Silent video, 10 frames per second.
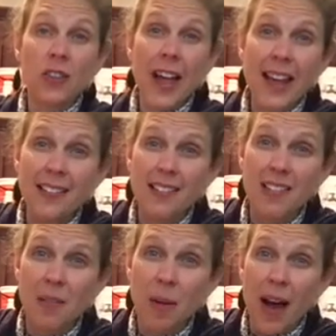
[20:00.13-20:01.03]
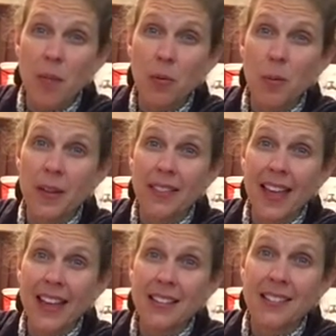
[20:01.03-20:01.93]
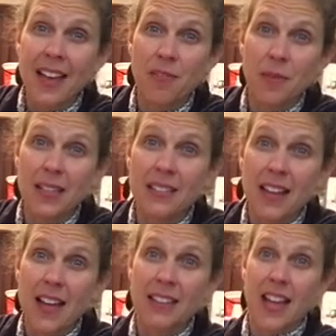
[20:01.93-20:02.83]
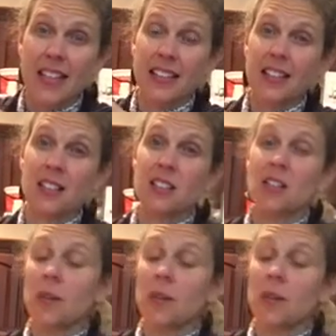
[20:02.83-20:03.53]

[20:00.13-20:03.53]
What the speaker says: case in the Bible, but things have been done like this